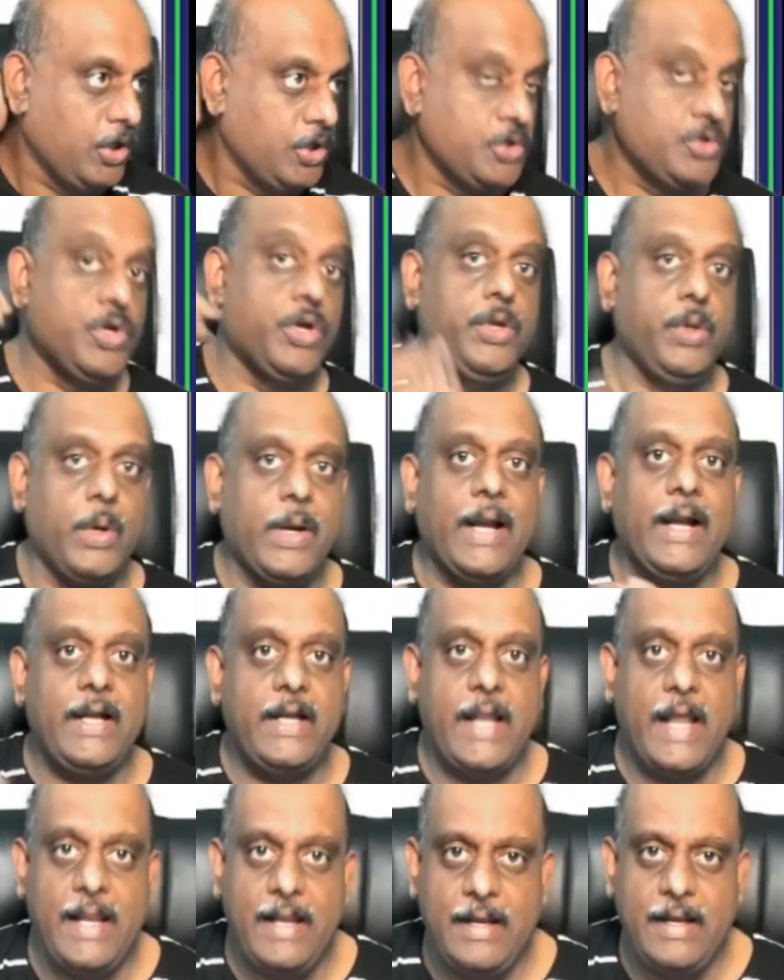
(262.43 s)
So you
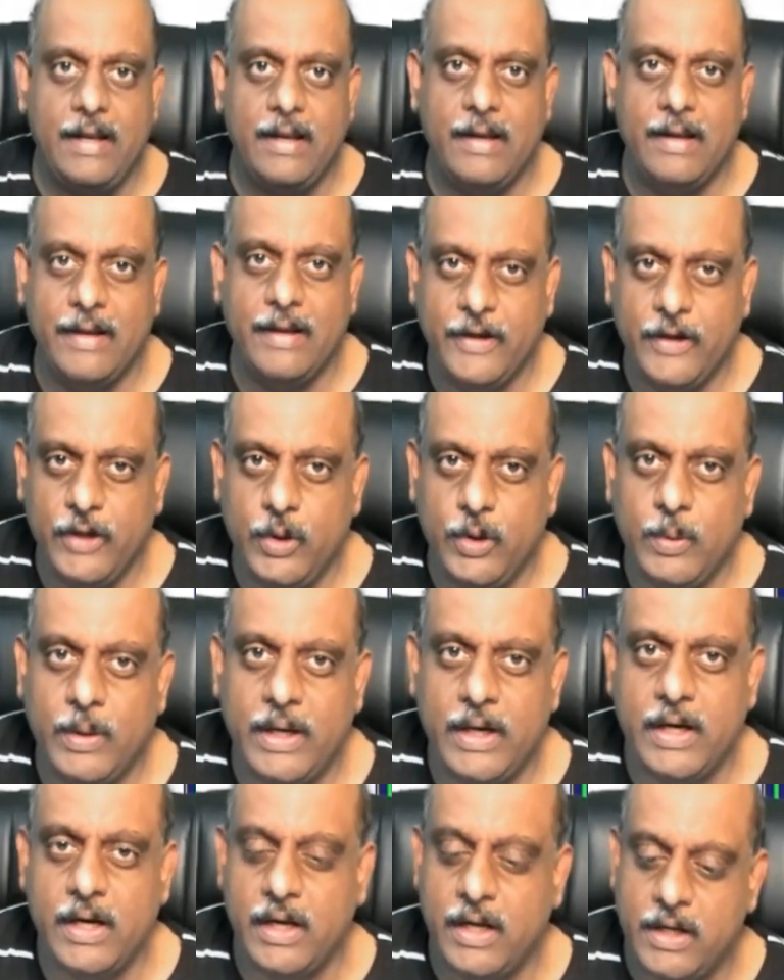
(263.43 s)
can tell
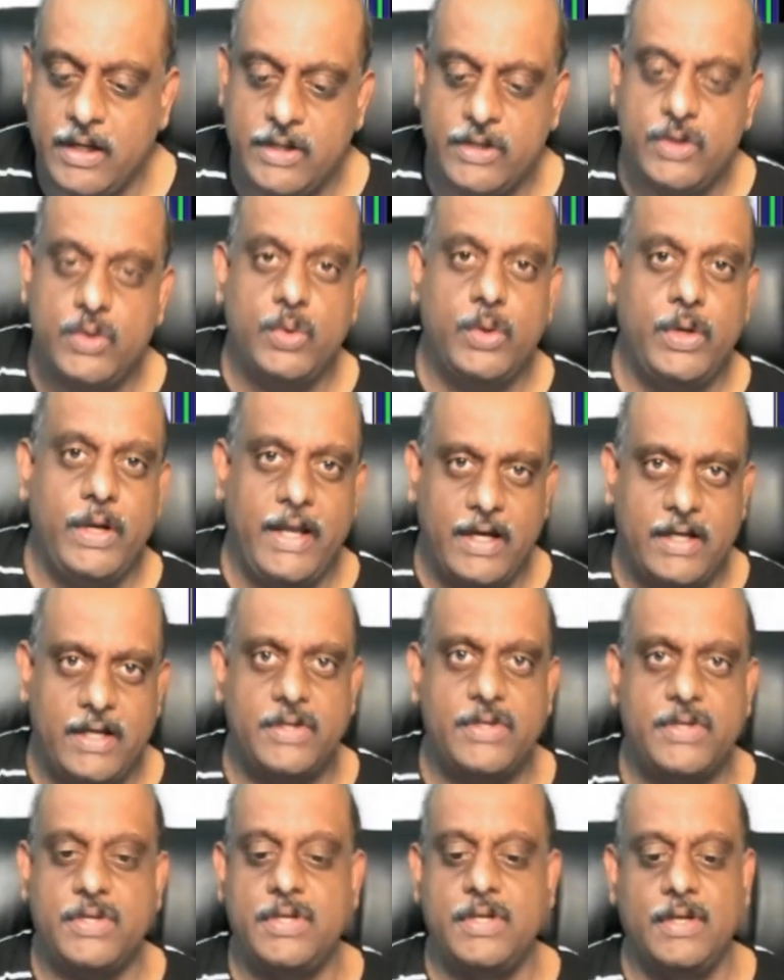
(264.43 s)
your
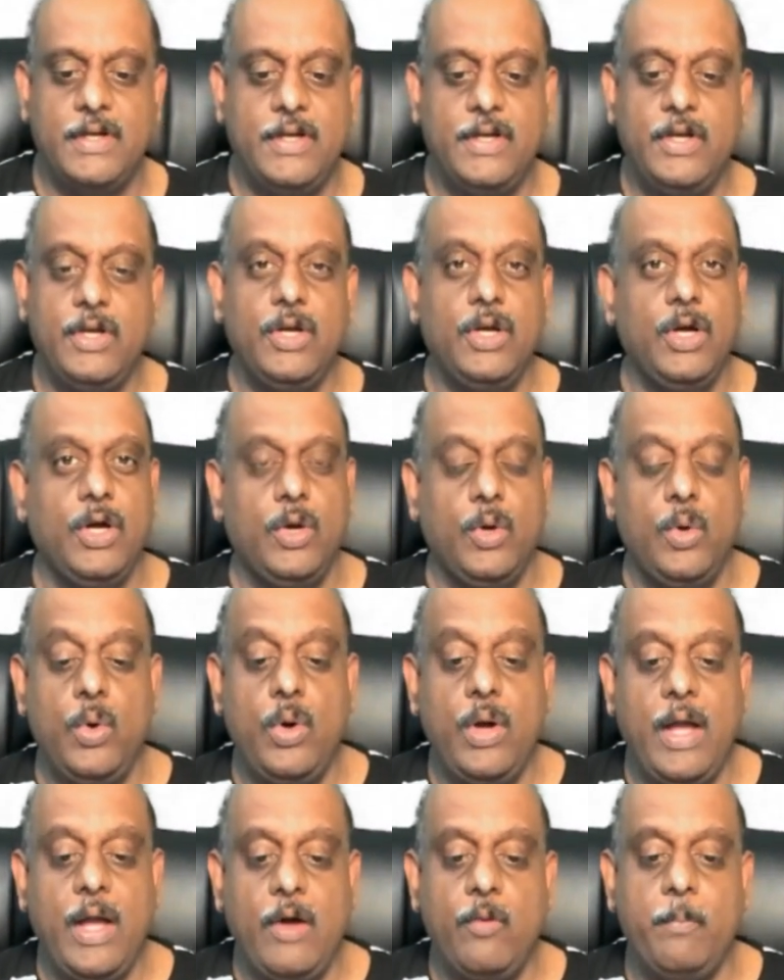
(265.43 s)
juniors
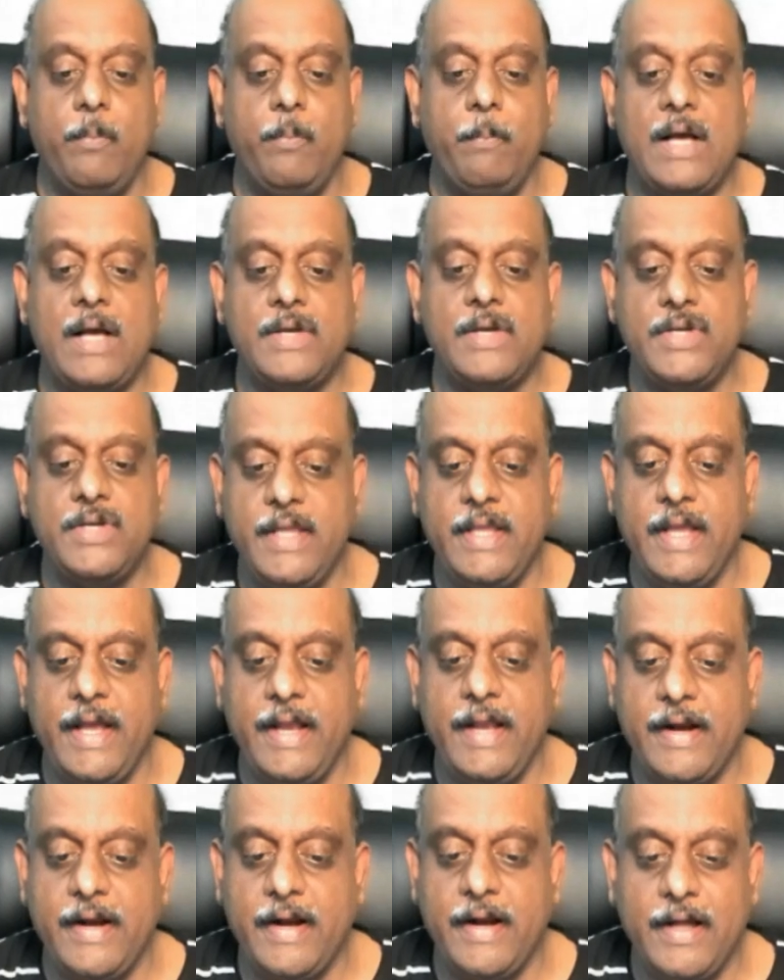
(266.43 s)
who have passed
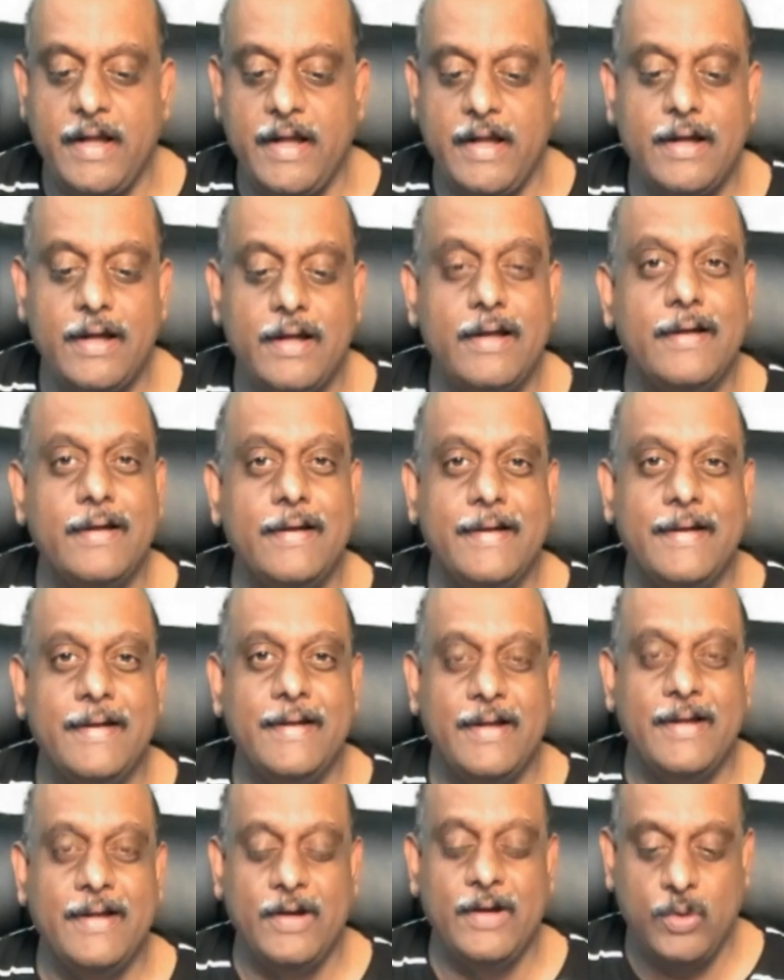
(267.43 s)
their,
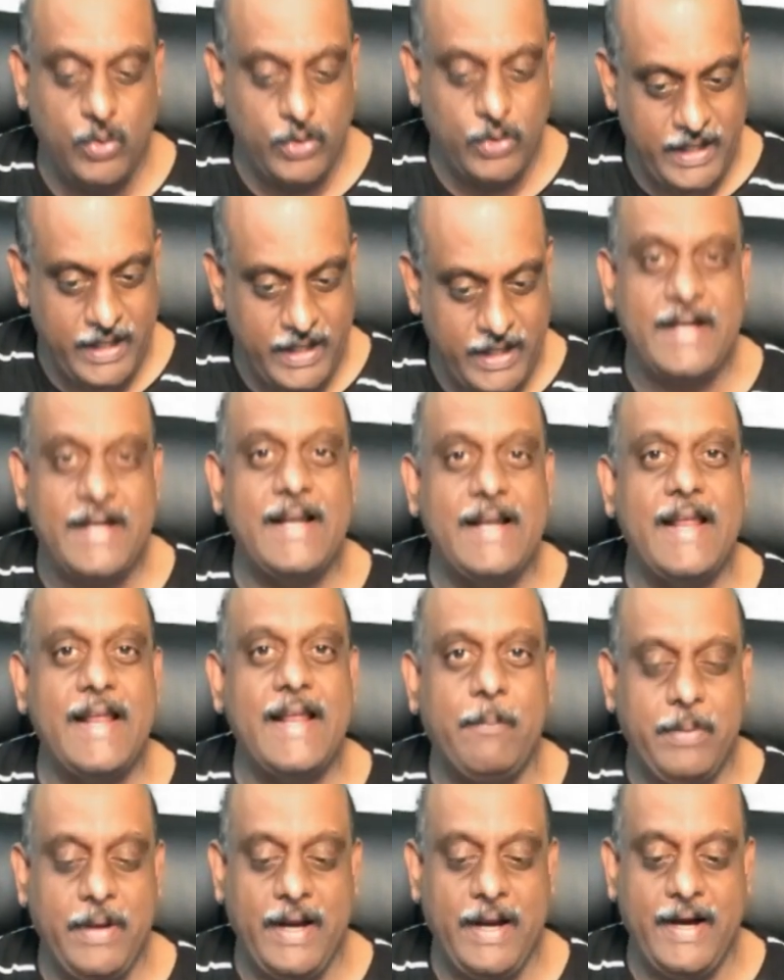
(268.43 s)
who recently
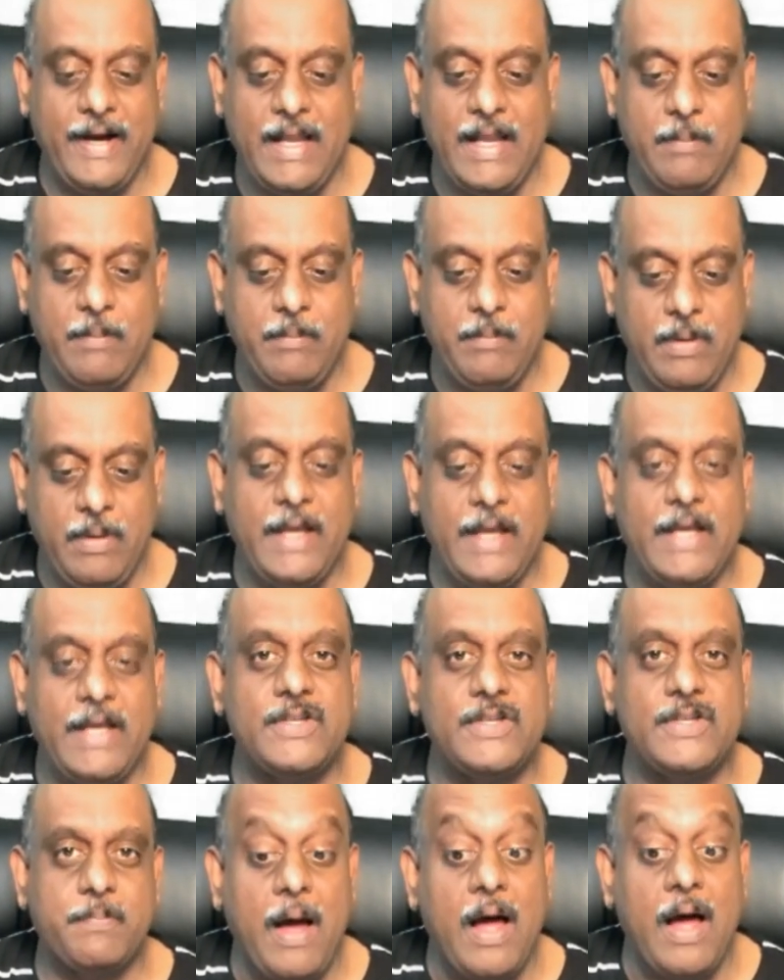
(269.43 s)
appeared in
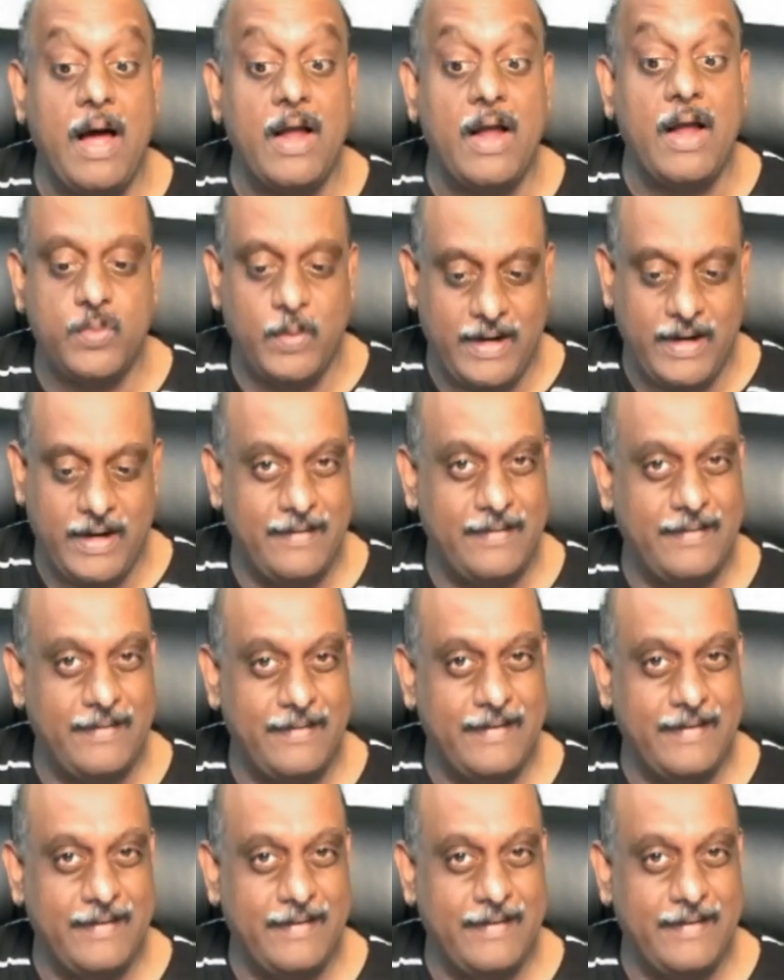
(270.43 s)
MBBS Part 1,